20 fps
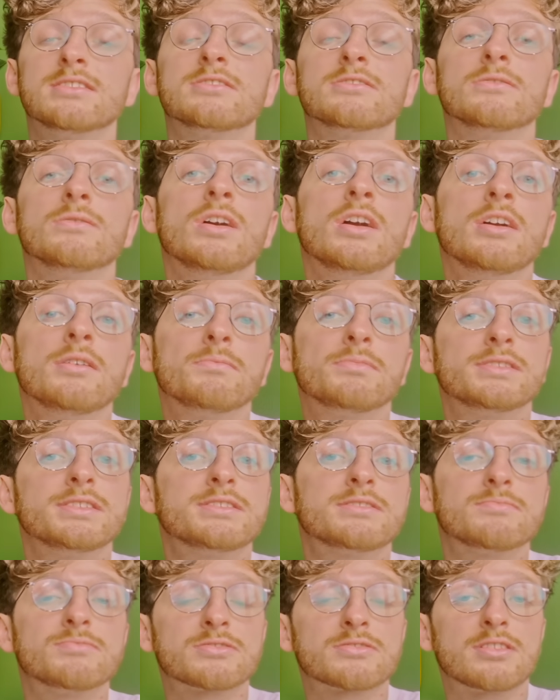so please
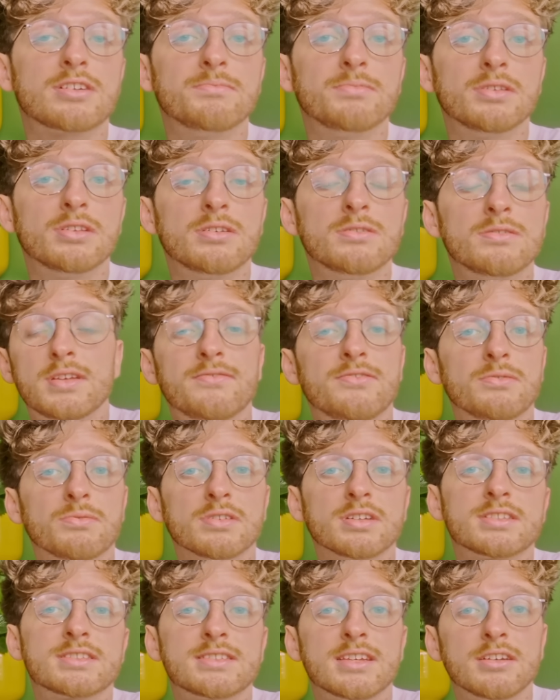subscribe below if you
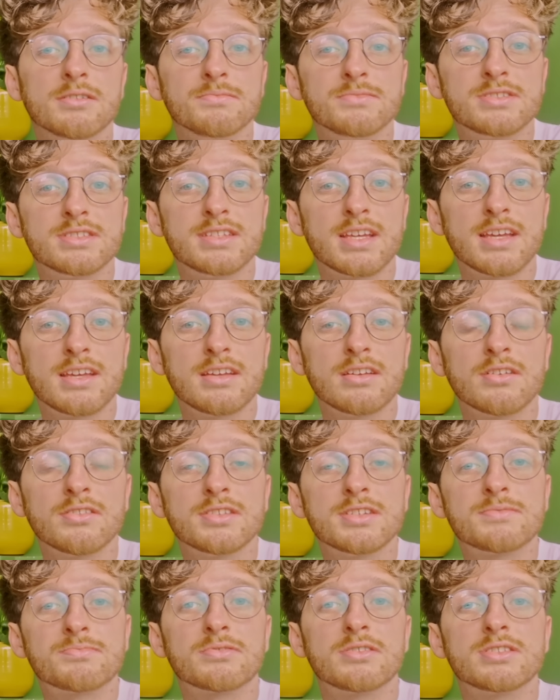want to stay up to date on
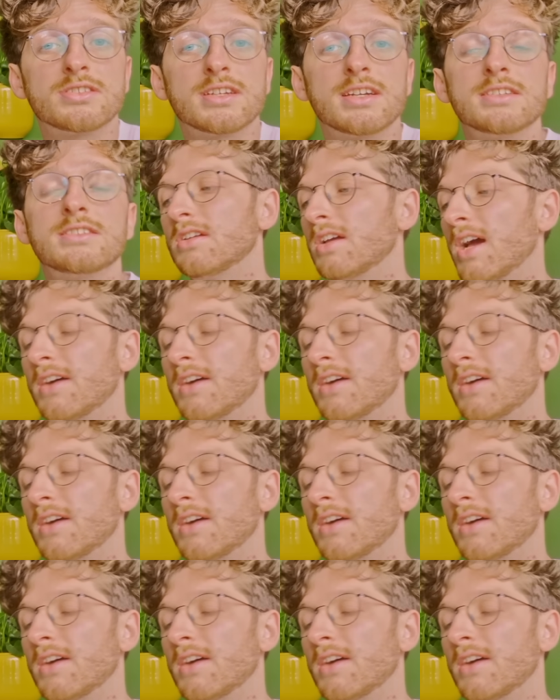this project.